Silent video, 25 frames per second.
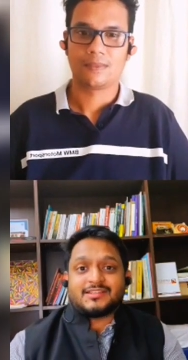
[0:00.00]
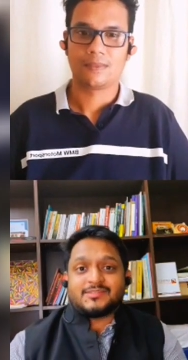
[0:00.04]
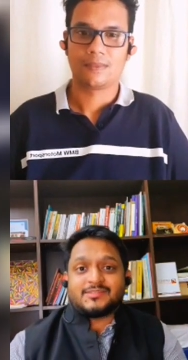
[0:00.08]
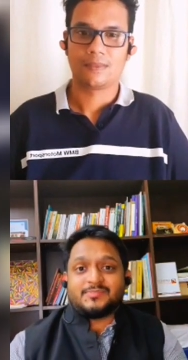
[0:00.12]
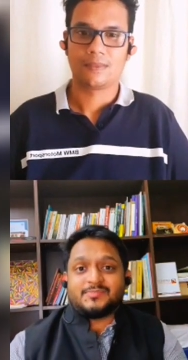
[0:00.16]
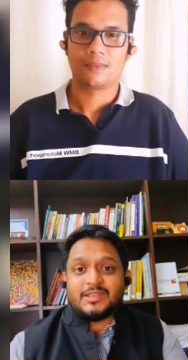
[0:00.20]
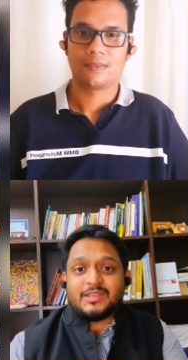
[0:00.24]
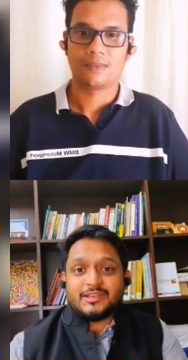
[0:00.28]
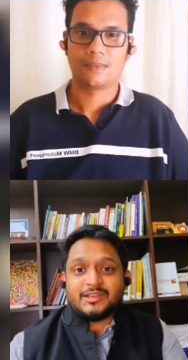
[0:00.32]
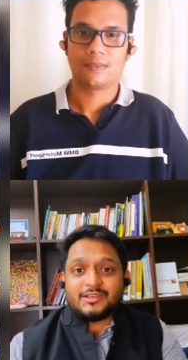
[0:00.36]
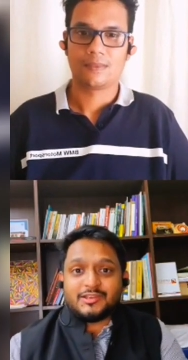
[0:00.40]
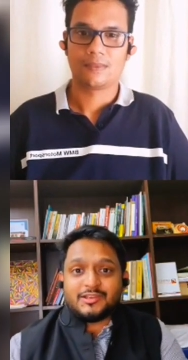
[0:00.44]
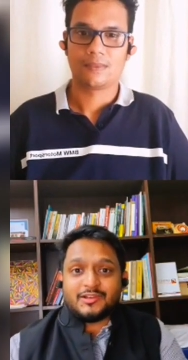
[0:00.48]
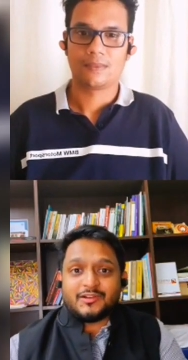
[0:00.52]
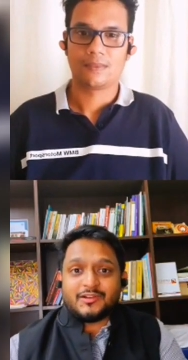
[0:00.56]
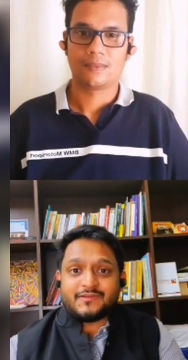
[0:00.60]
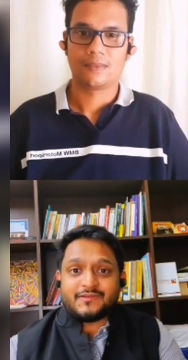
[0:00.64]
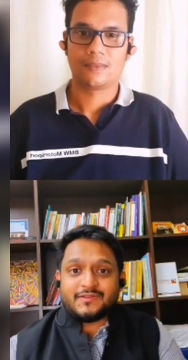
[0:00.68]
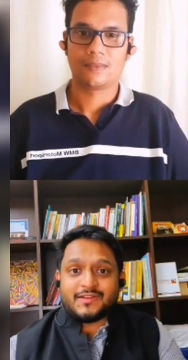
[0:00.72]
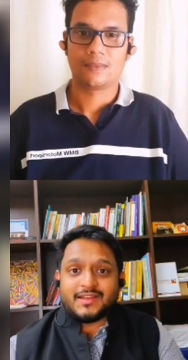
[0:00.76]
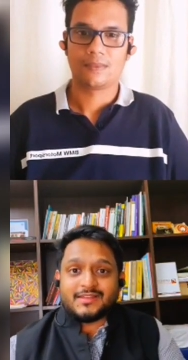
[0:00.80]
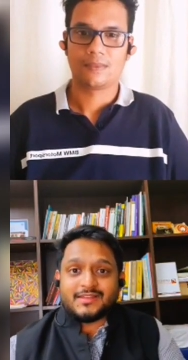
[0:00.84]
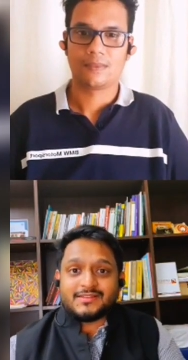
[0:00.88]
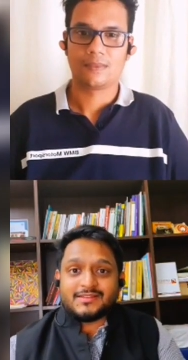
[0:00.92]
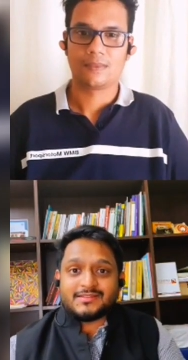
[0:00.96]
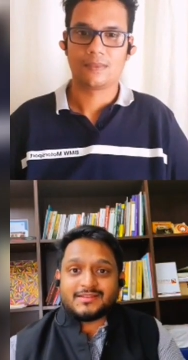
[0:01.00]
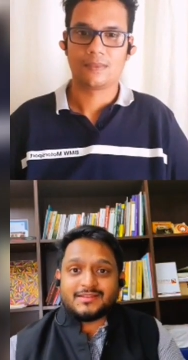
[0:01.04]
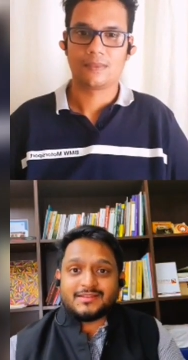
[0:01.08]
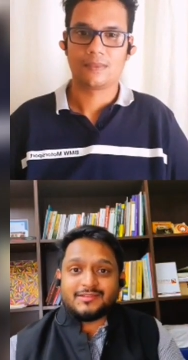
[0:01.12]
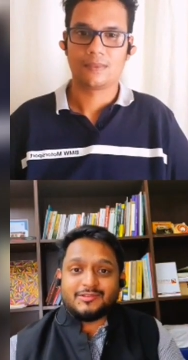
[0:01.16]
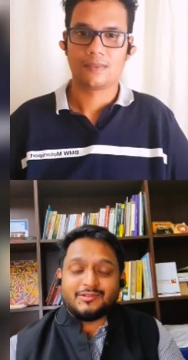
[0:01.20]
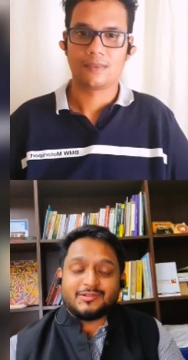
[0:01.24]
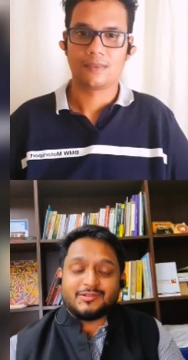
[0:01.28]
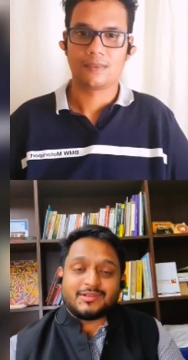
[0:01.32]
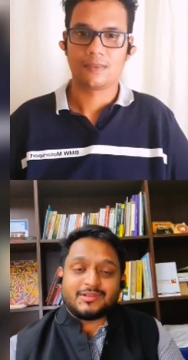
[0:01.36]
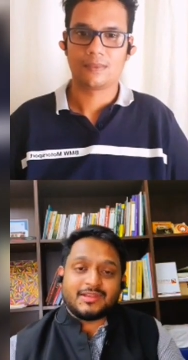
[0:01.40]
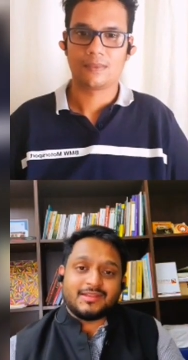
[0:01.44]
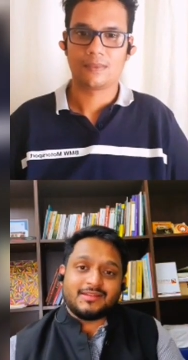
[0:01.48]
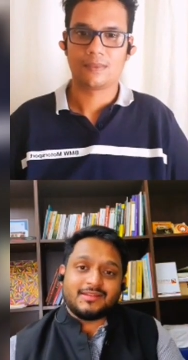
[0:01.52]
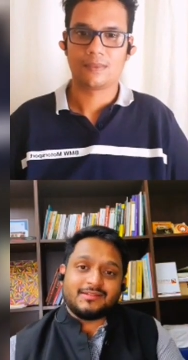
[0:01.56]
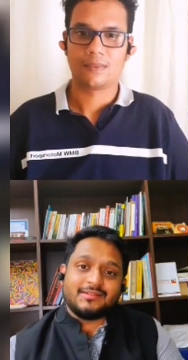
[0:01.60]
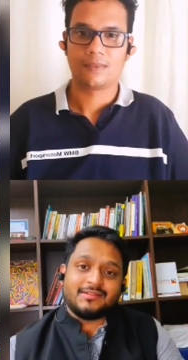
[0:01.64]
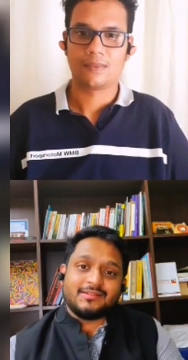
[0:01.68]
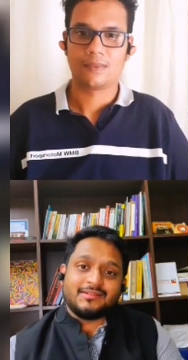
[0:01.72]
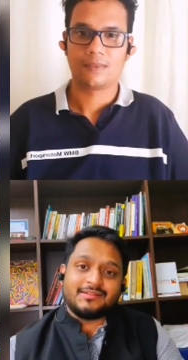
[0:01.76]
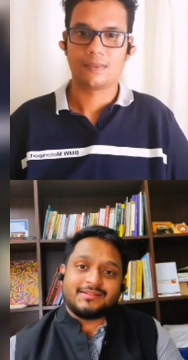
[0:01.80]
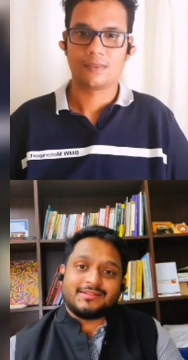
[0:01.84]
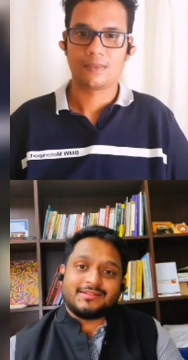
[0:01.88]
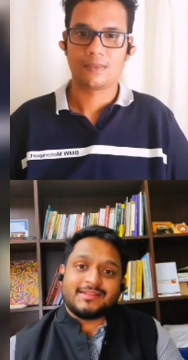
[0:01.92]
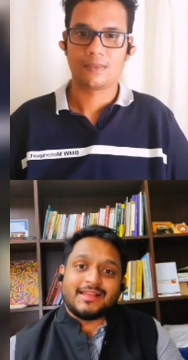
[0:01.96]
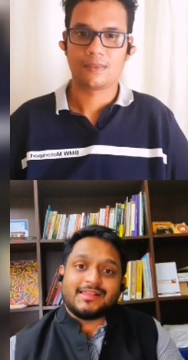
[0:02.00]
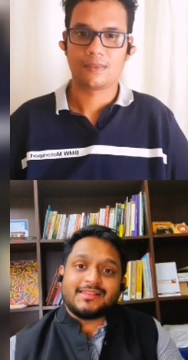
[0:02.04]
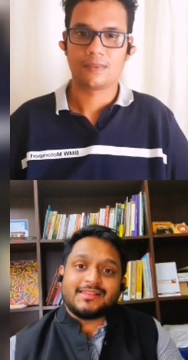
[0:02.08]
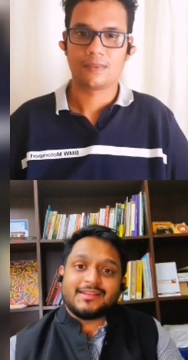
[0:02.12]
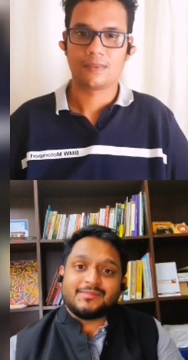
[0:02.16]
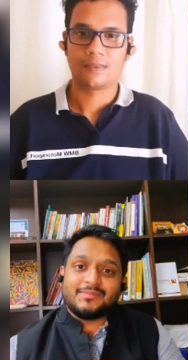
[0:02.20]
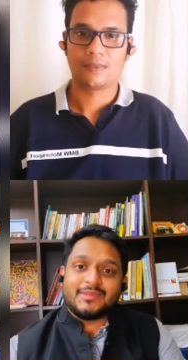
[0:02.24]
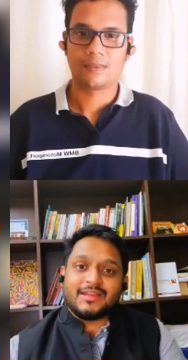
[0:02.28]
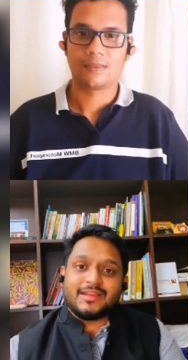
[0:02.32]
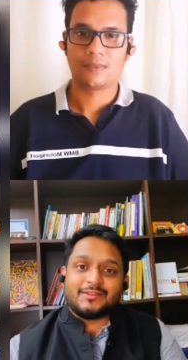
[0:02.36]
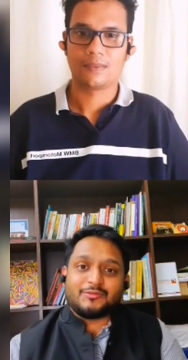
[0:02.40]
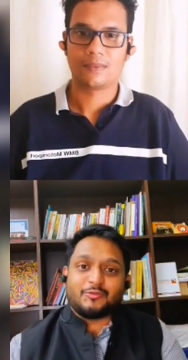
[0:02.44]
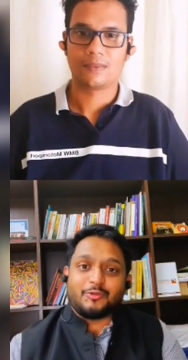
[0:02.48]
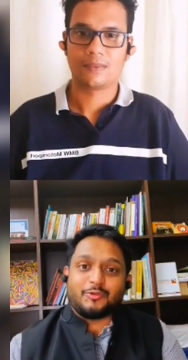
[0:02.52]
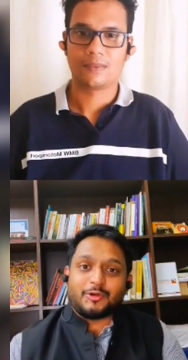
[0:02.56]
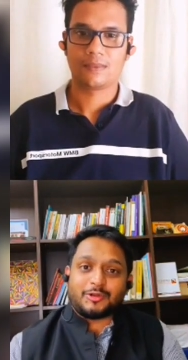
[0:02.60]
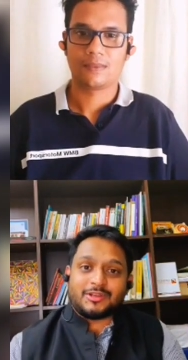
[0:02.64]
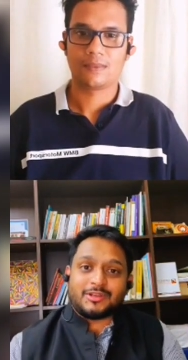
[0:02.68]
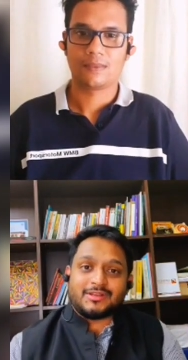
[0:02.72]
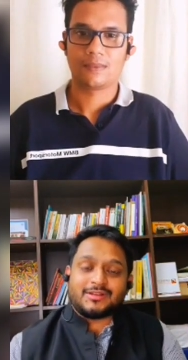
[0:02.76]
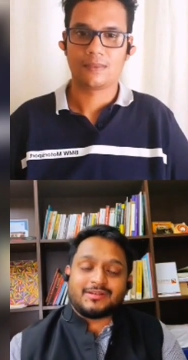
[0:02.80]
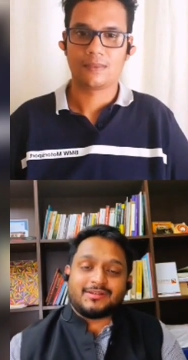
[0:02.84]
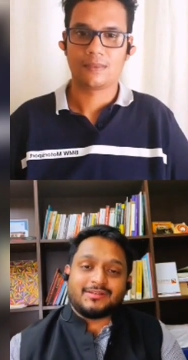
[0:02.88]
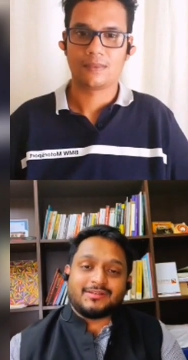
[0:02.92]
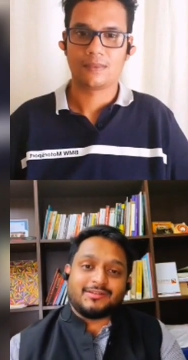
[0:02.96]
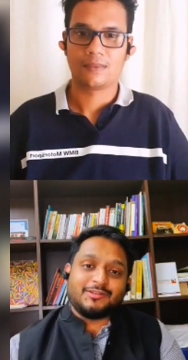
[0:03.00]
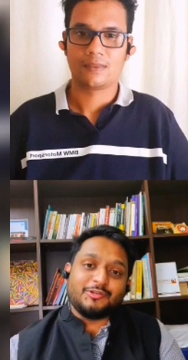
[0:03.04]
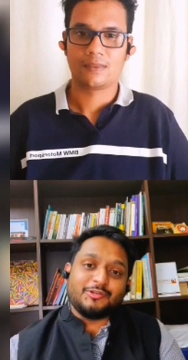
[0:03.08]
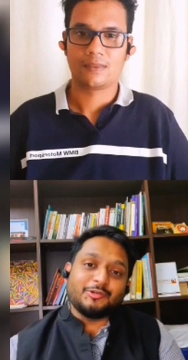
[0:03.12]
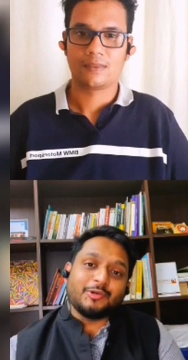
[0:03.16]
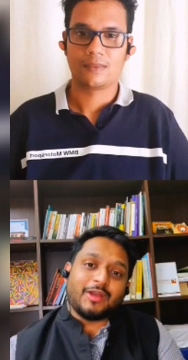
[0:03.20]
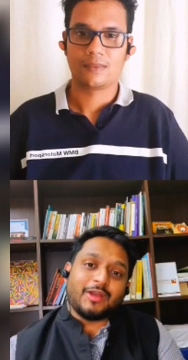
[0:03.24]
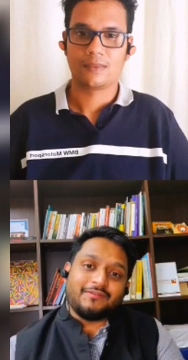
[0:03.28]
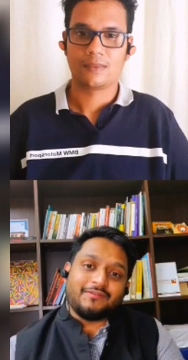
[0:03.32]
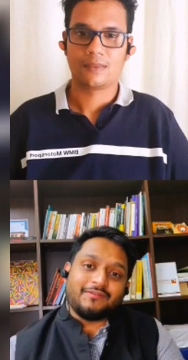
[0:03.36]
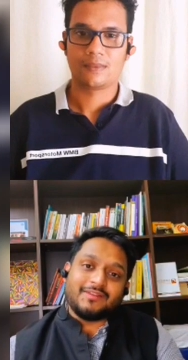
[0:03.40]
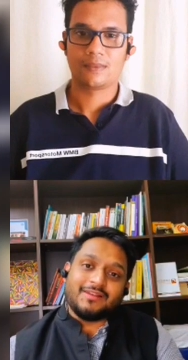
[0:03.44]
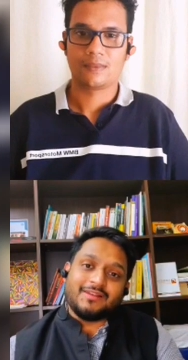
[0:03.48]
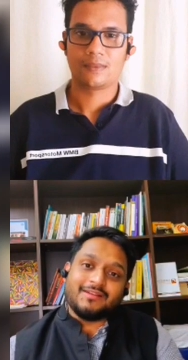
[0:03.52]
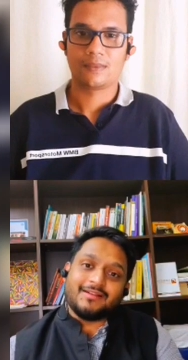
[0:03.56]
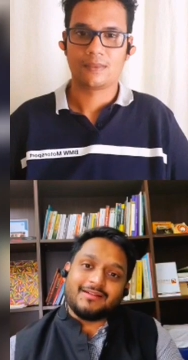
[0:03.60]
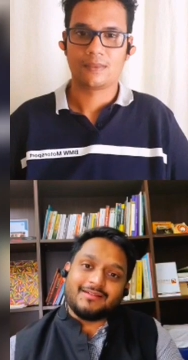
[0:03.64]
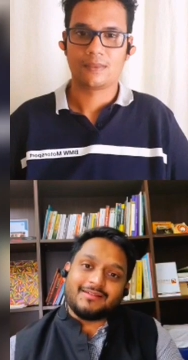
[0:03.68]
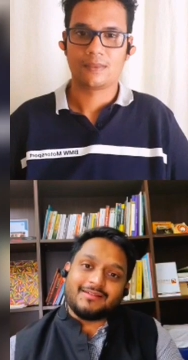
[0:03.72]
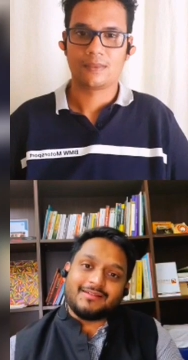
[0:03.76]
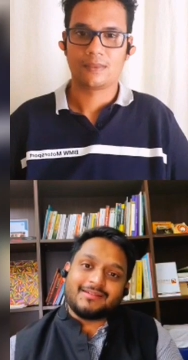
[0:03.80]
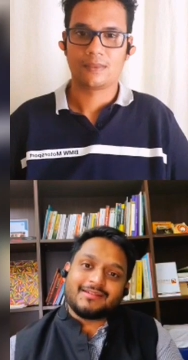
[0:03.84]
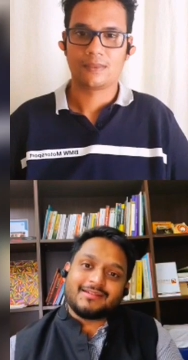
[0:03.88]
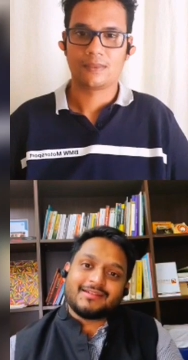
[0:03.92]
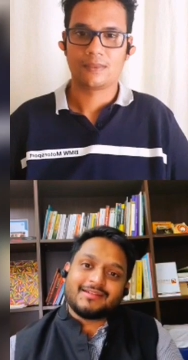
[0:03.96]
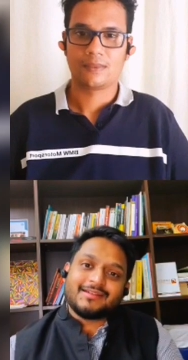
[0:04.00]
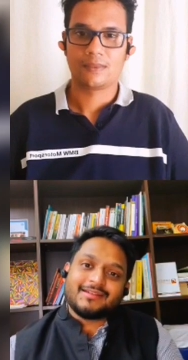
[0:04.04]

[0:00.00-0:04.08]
Speaker 1: speak to your friends and you can tell them that what you have learned